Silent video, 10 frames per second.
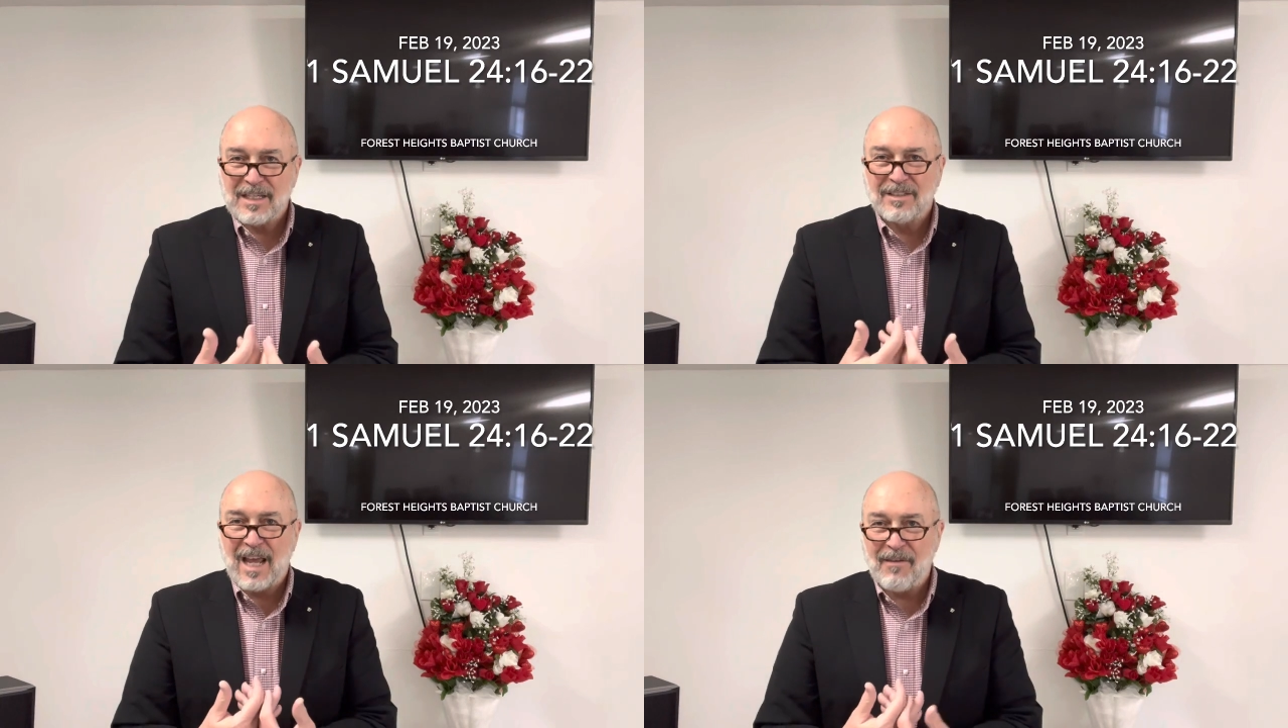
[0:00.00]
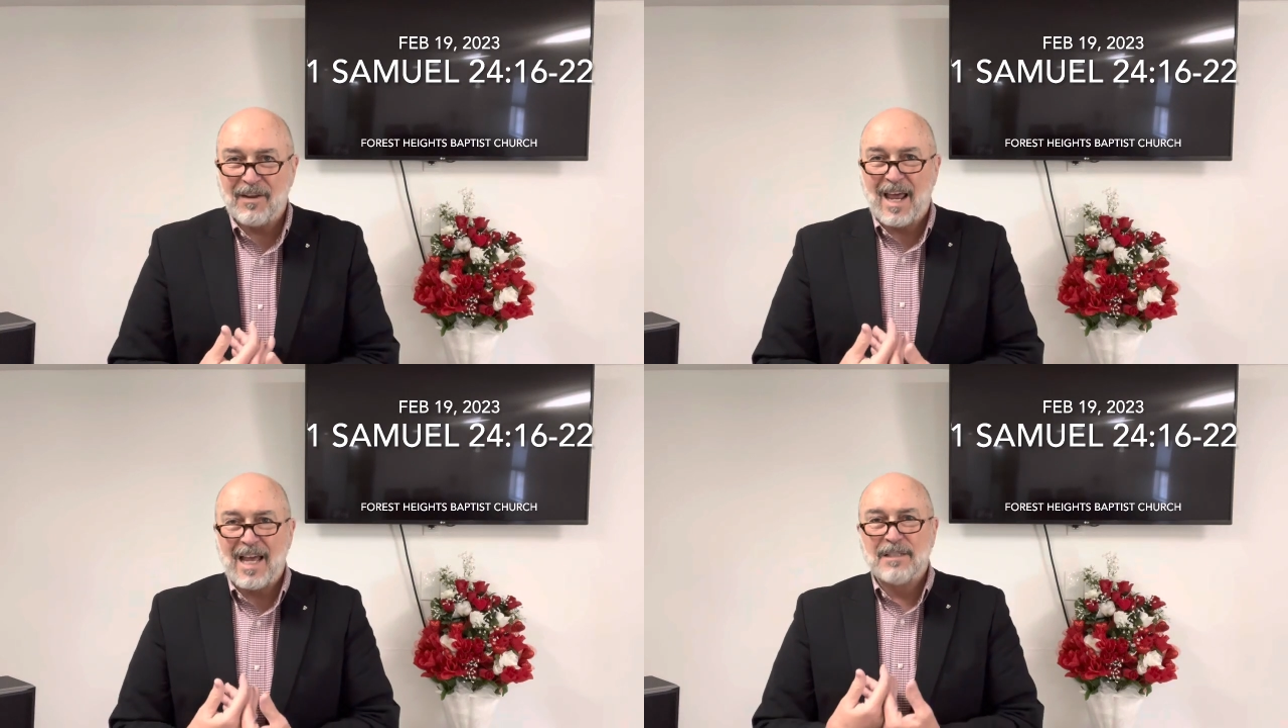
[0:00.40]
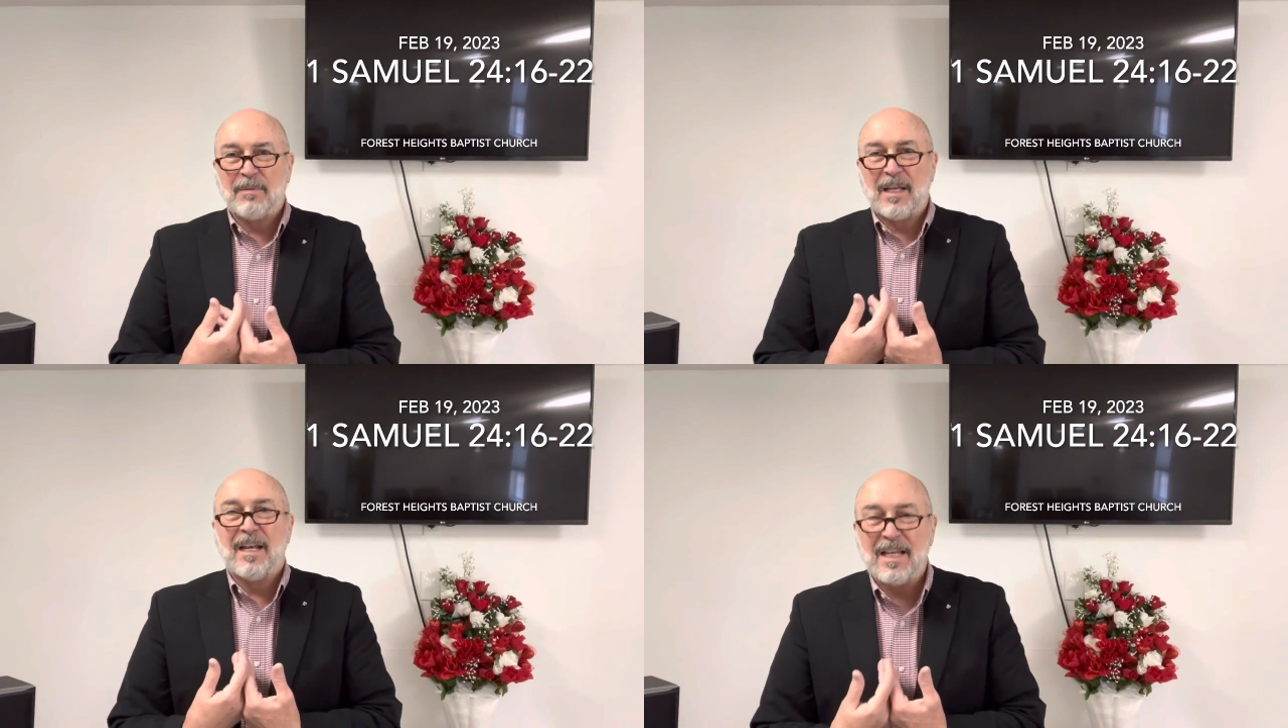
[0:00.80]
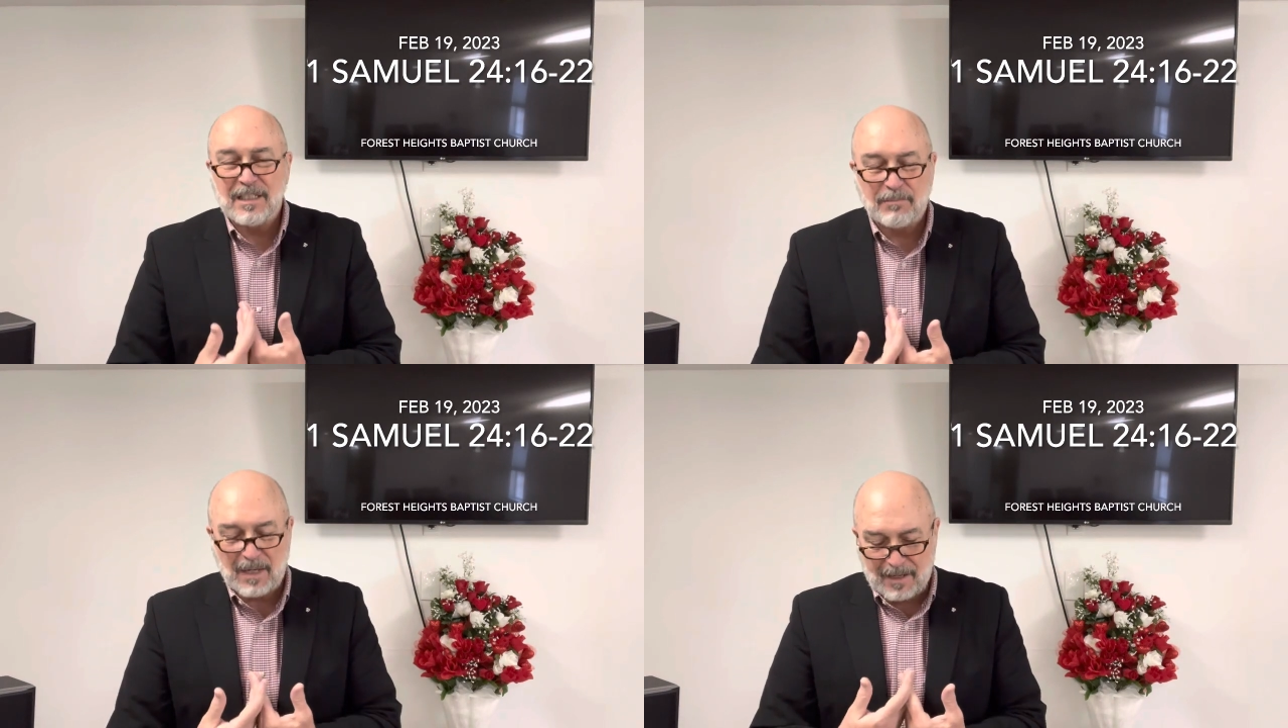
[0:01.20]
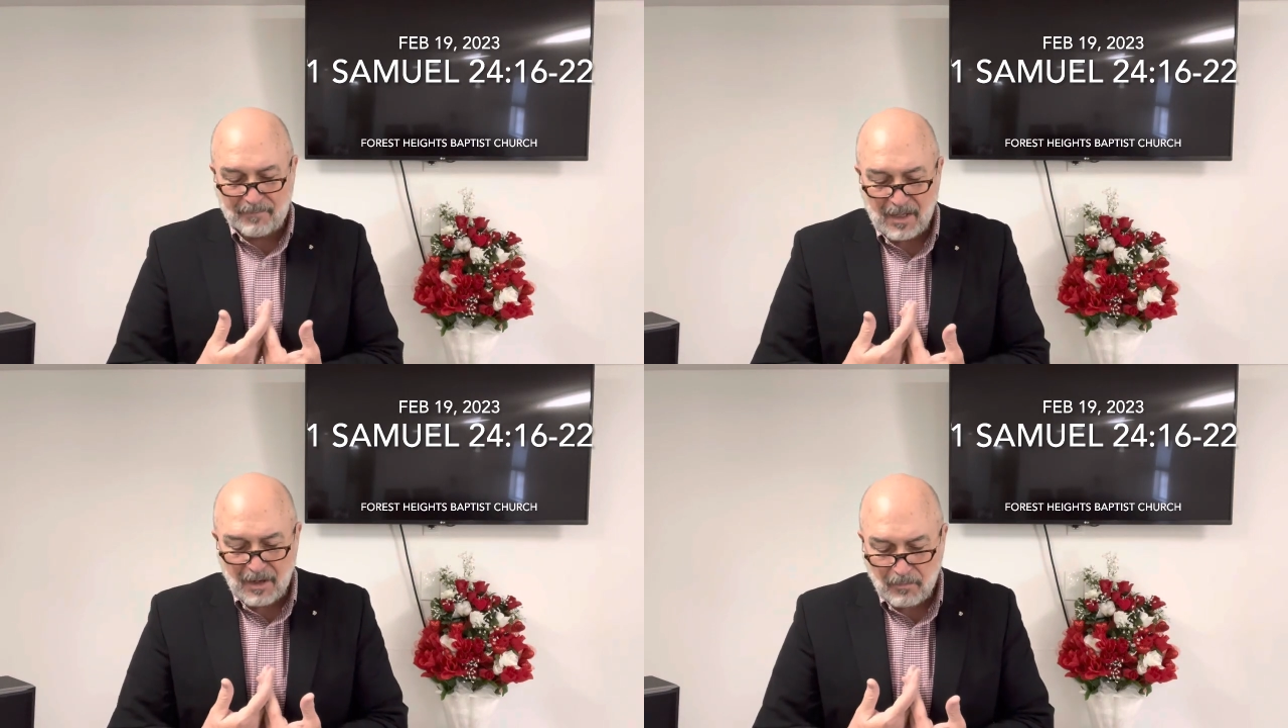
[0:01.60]
as David has been and is
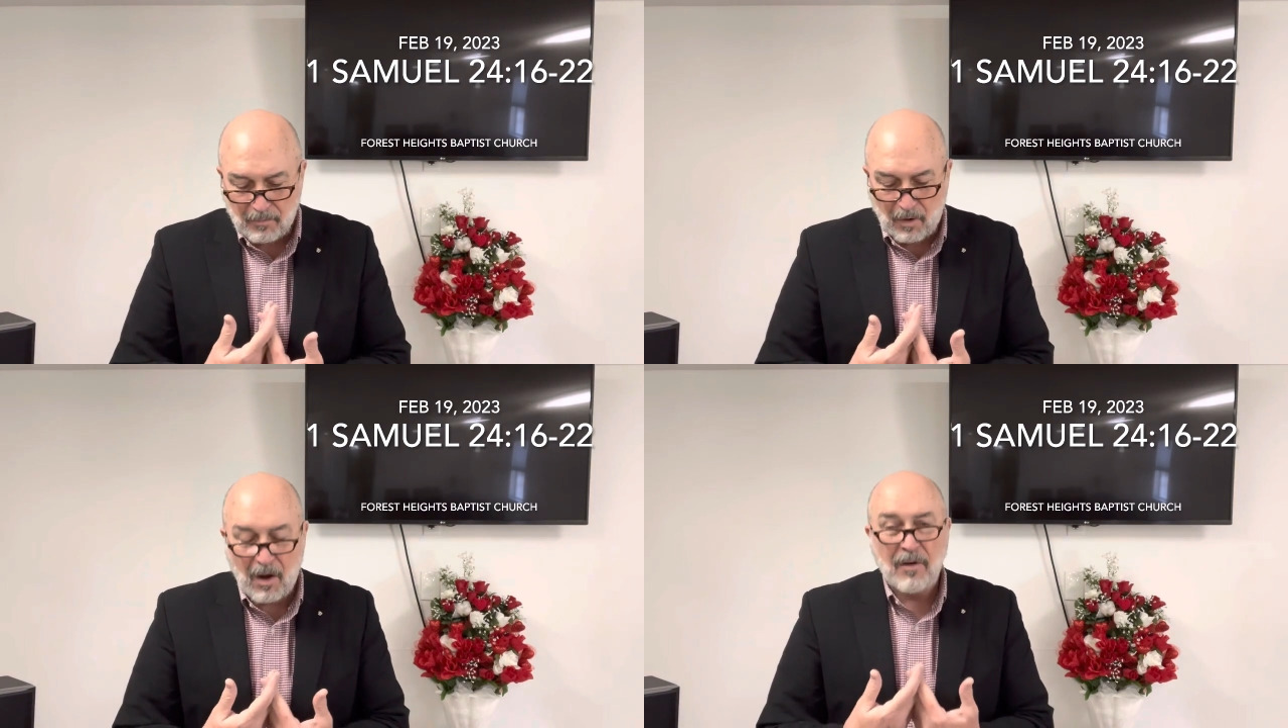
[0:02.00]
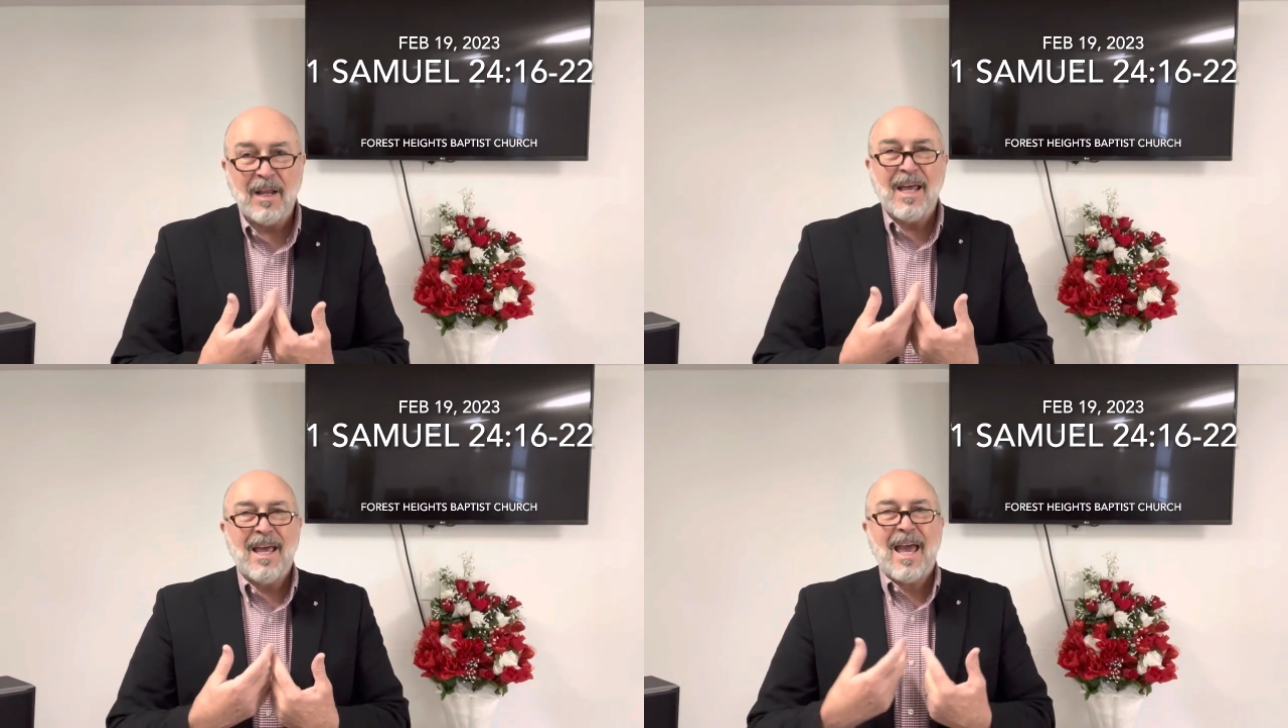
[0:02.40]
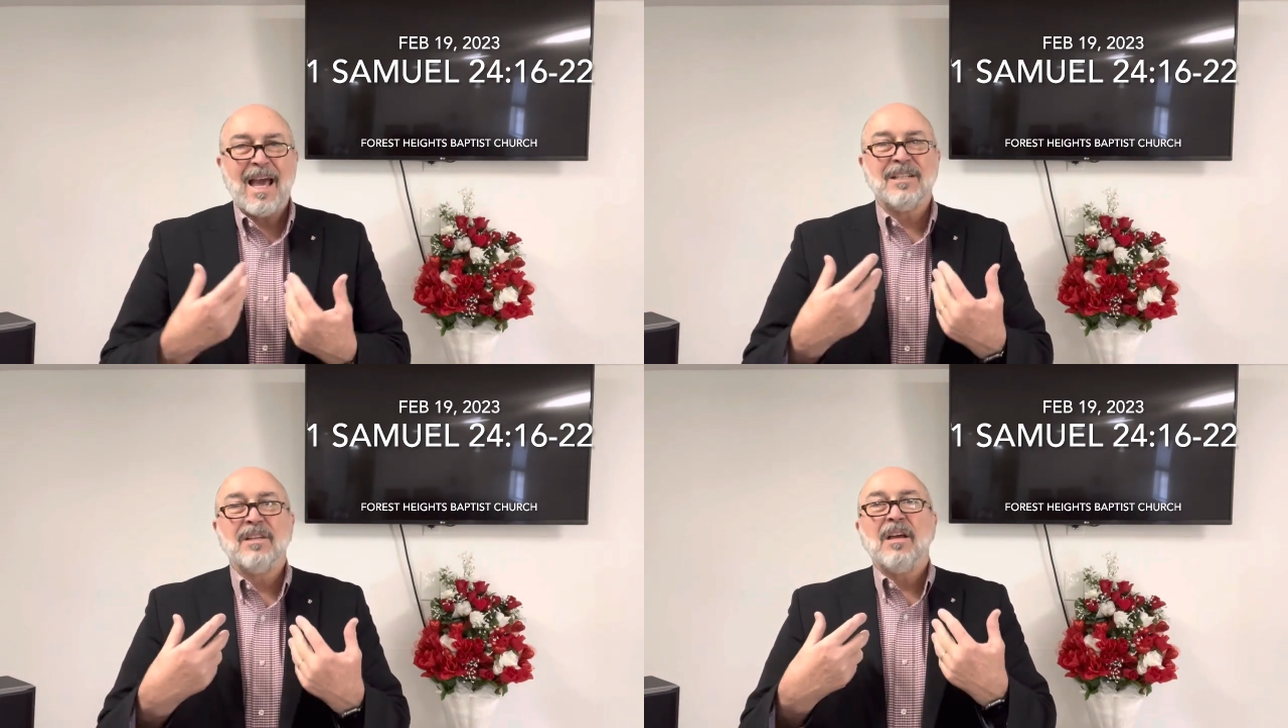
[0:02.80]
being wronged, has